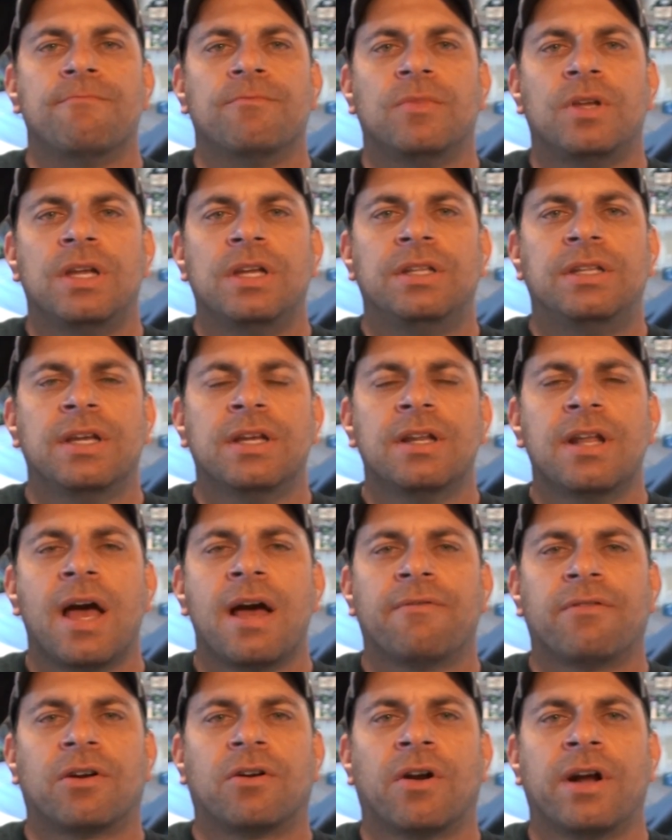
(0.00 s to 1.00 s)
he did
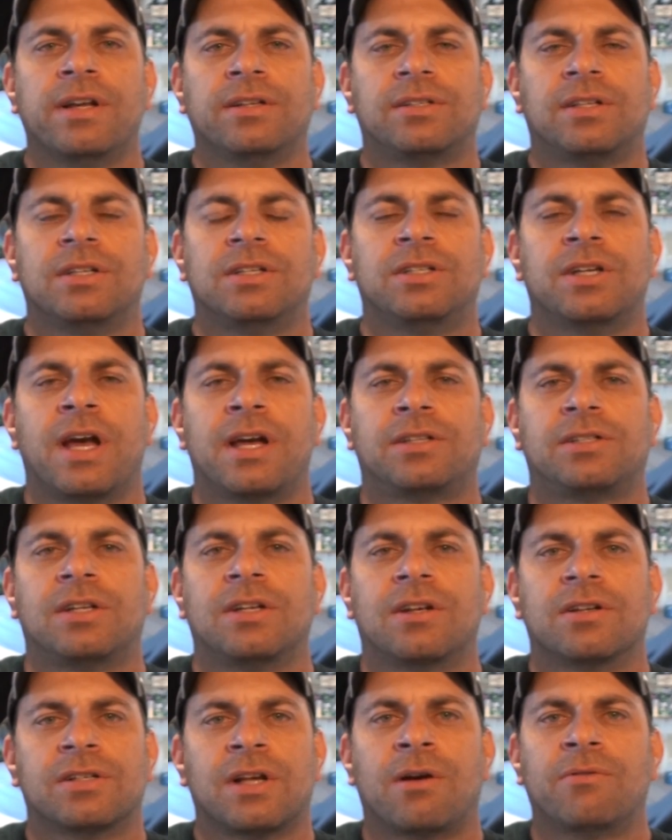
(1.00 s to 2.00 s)
have a great
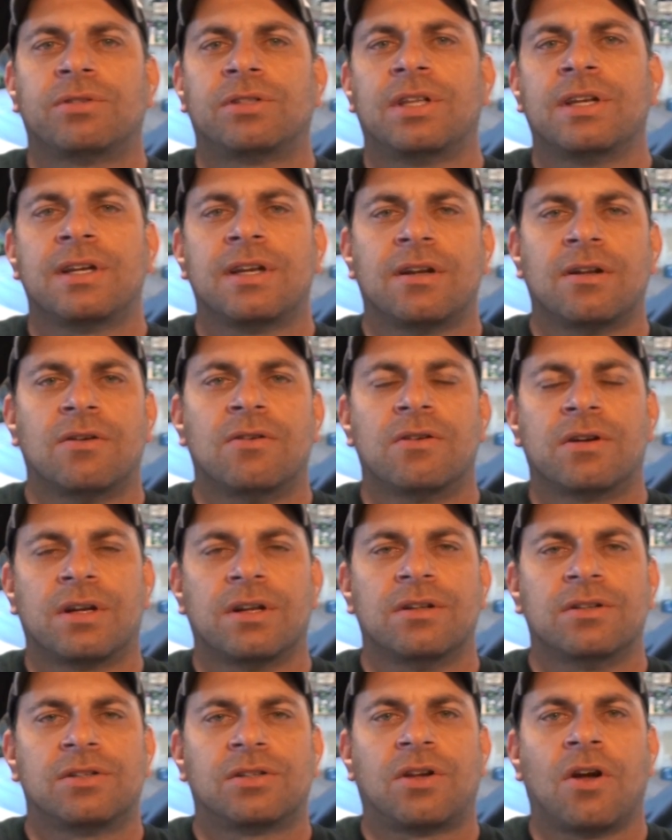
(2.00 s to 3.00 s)
suggestion, because I was thinking of
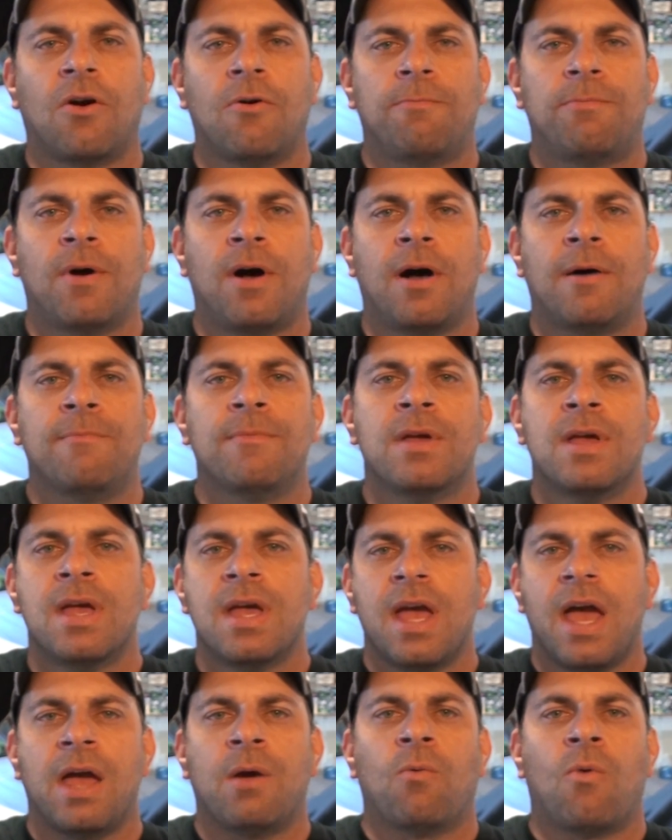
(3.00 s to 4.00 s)
hooking a scope up
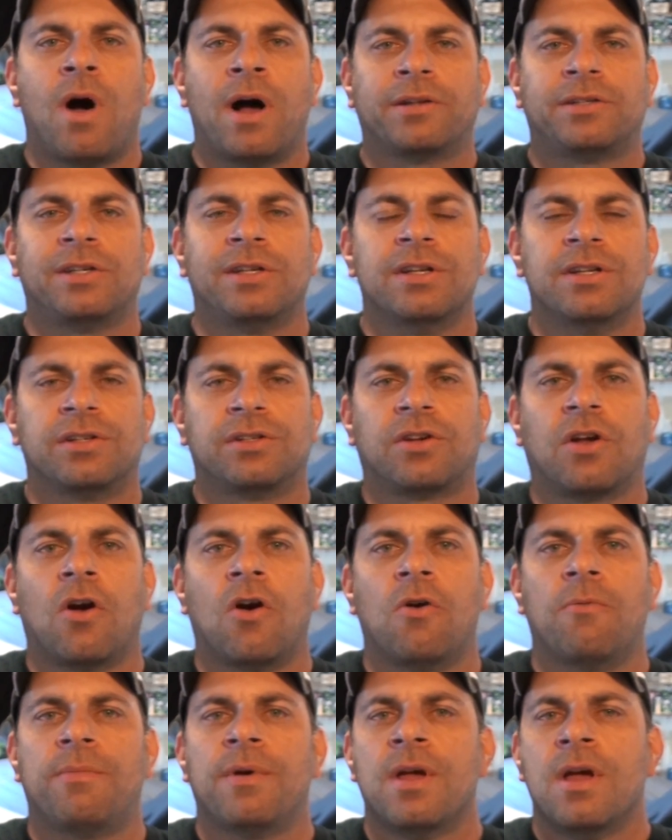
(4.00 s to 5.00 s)
and watching the
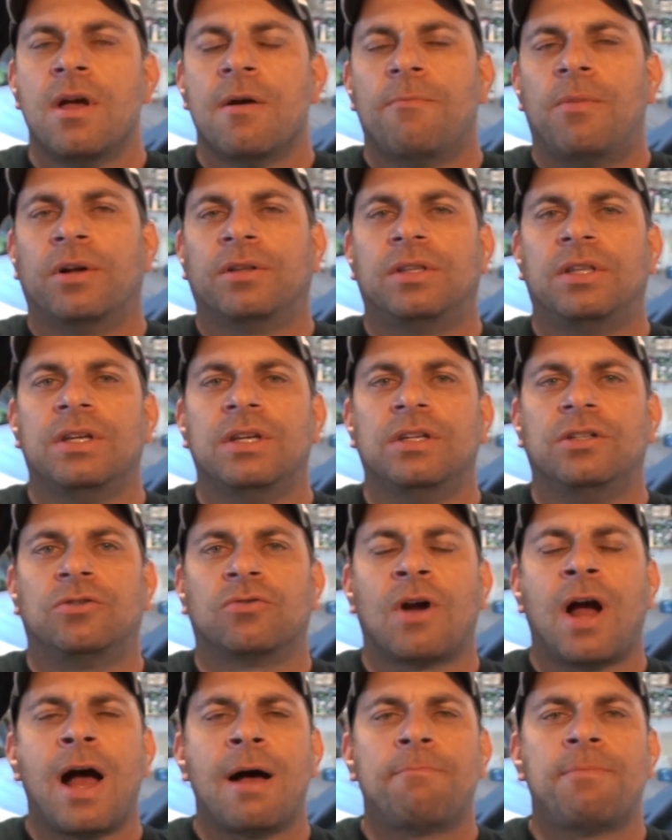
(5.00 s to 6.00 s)
scope, but the
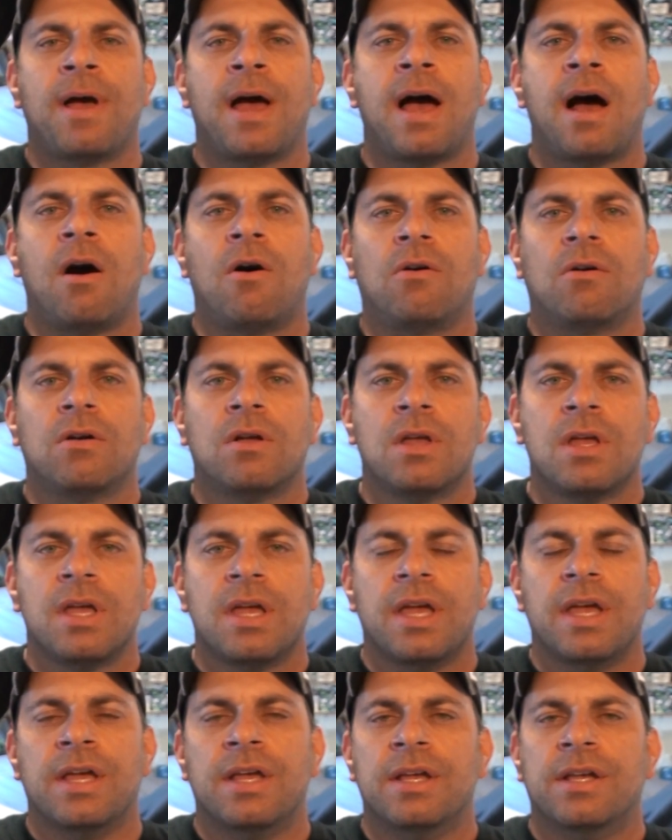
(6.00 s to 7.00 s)
dropout
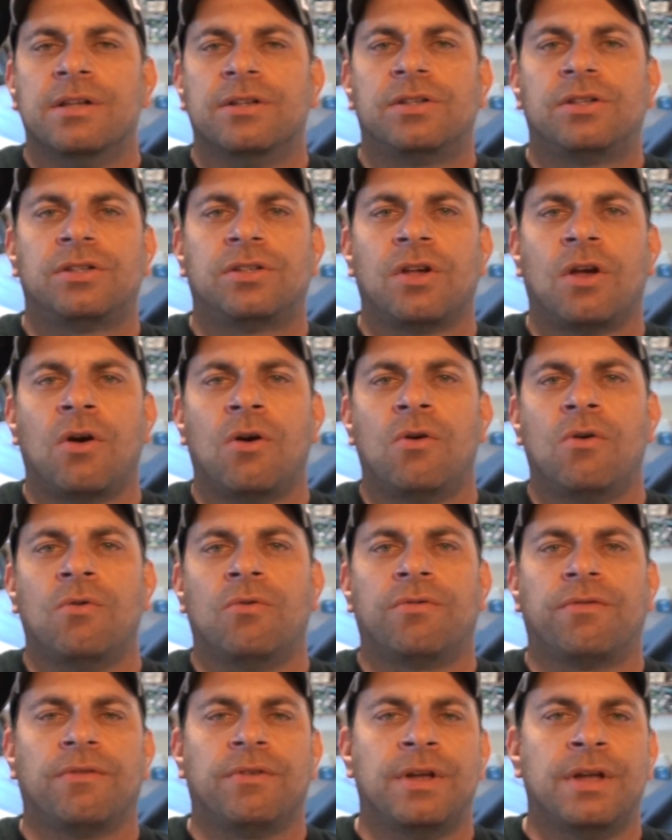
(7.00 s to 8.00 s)
is
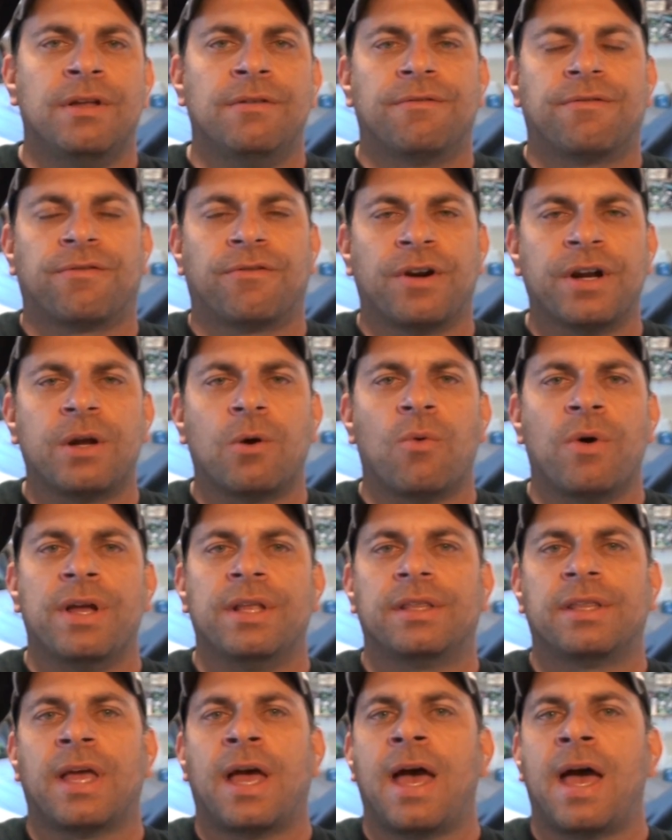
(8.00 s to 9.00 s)
so
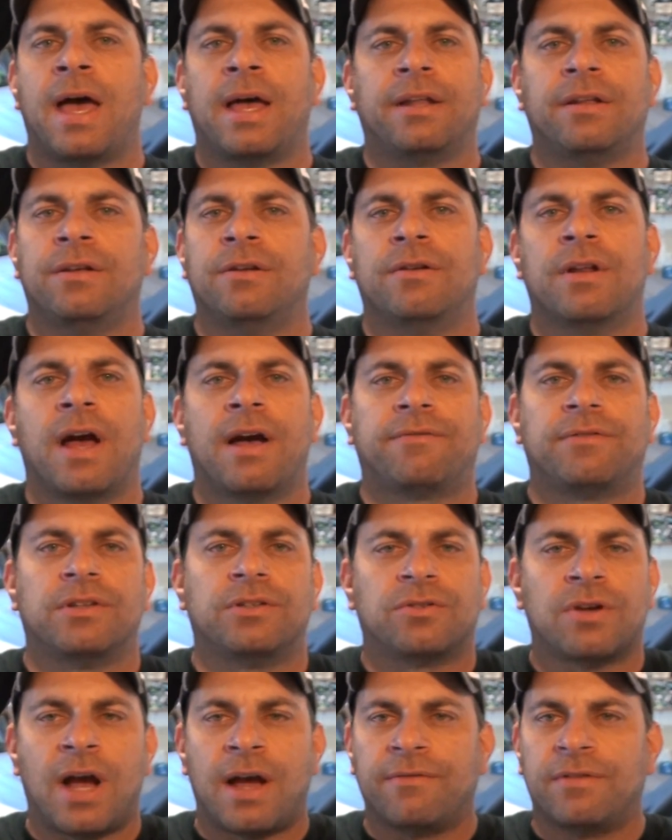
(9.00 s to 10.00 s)
infrequent that you'd have to
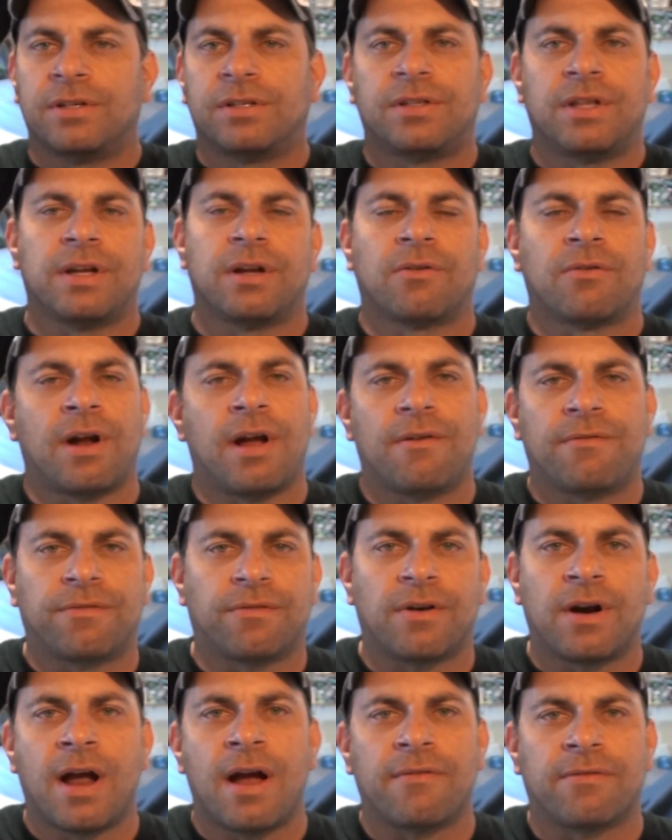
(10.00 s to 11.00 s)
drive this thing around
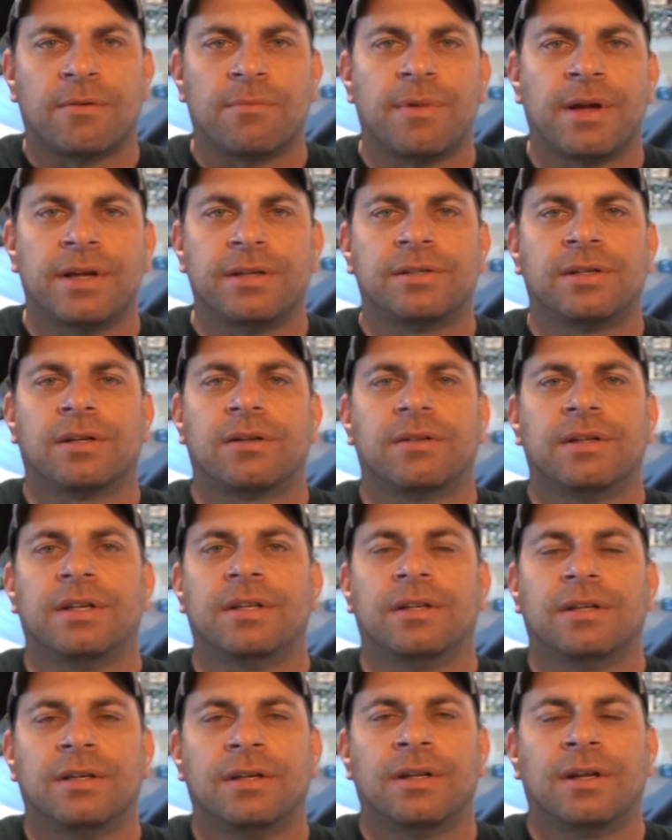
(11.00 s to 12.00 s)
forever, basically,
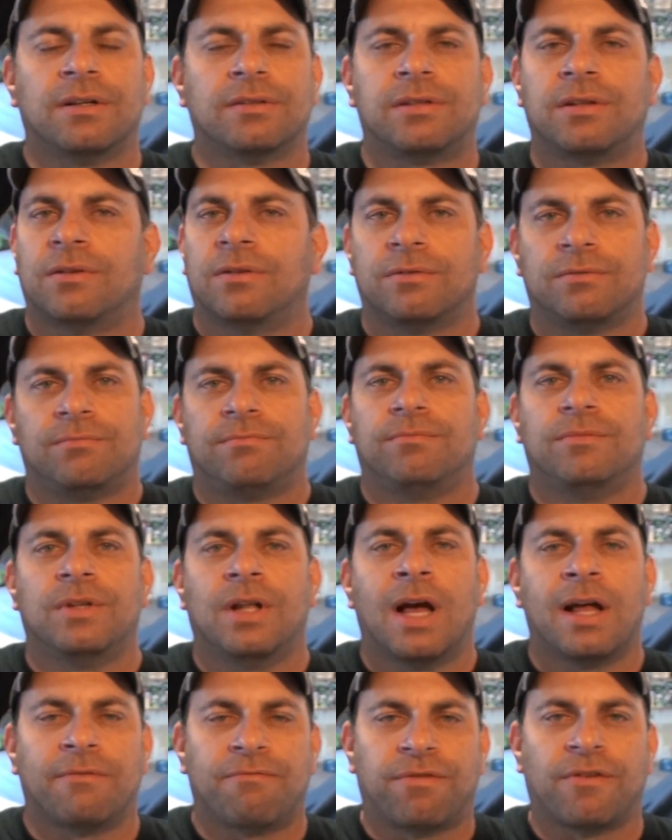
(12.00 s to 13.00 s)
to, you know, till it,
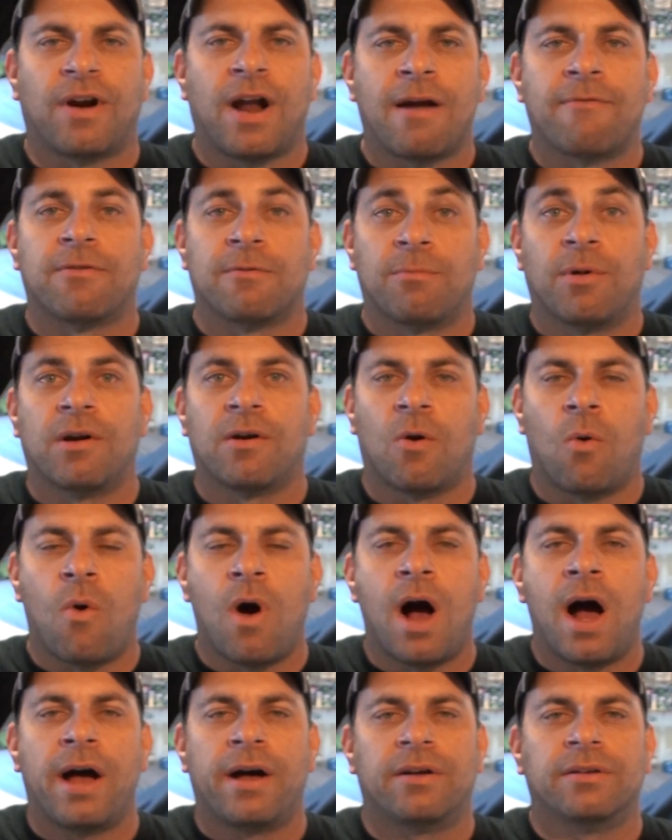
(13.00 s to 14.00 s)
not forever, but a
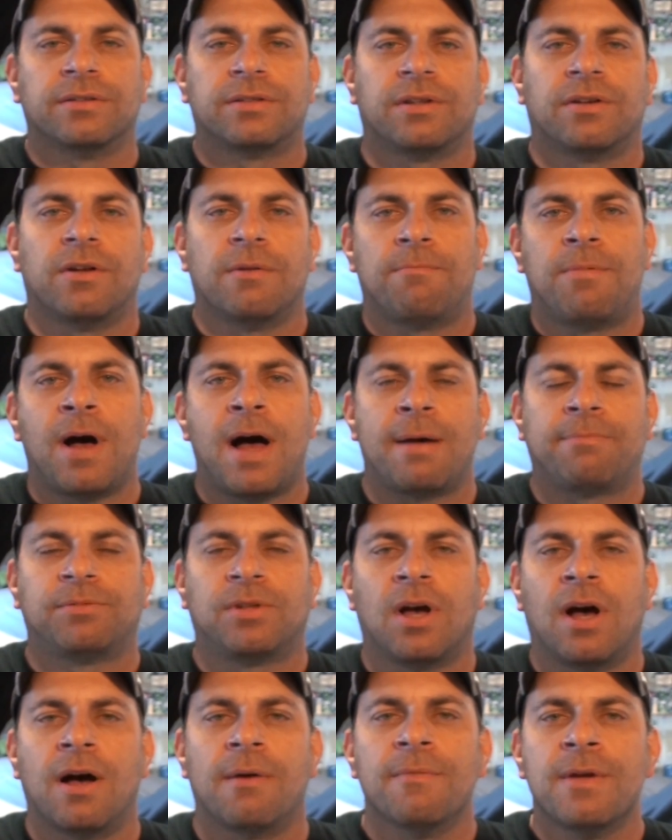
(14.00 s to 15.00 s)
while until it
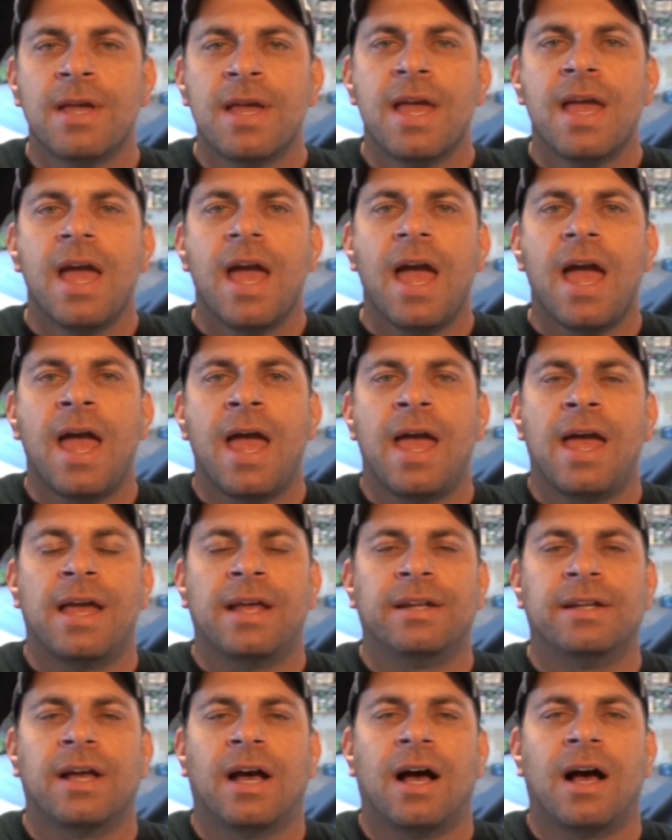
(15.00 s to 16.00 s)
popped up,
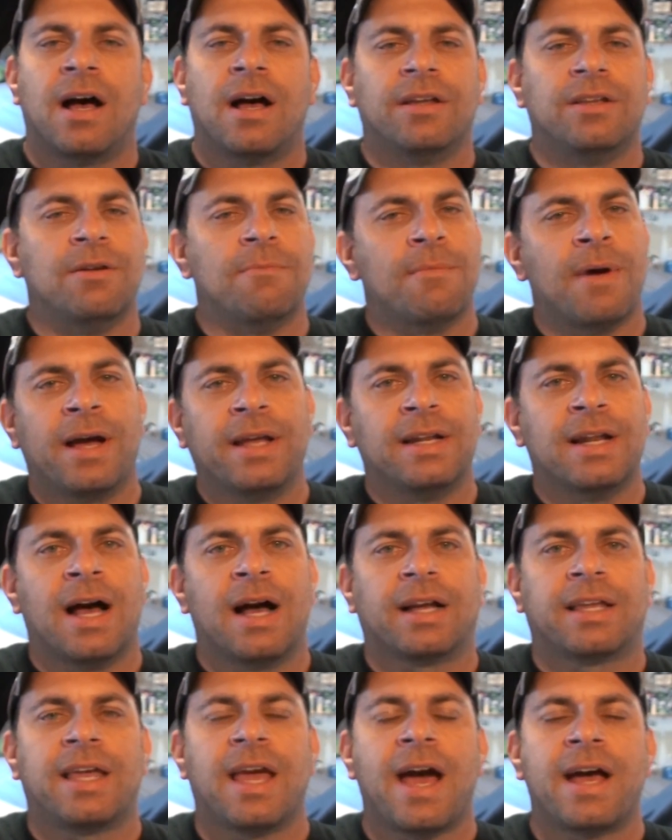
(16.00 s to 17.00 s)
and you might
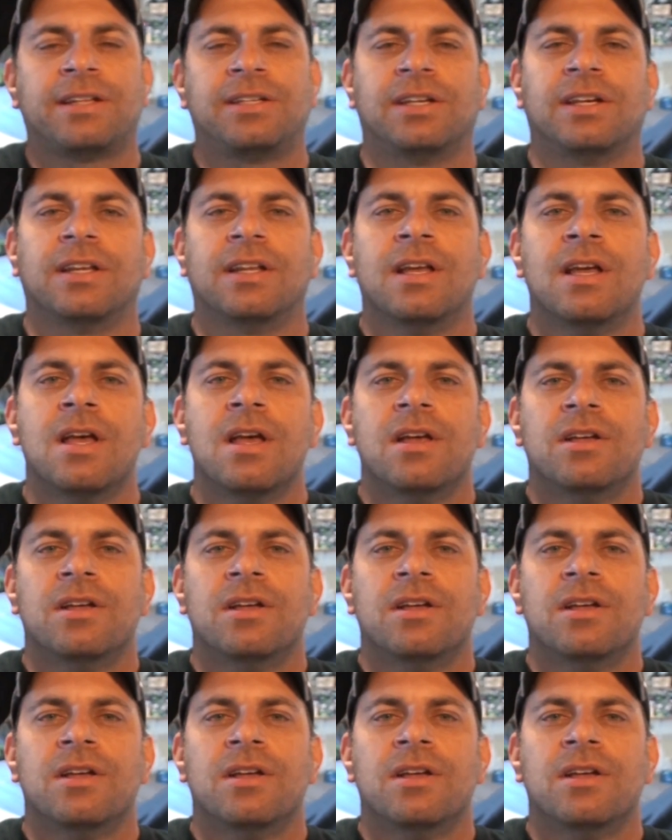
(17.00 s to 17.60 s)
not catch it.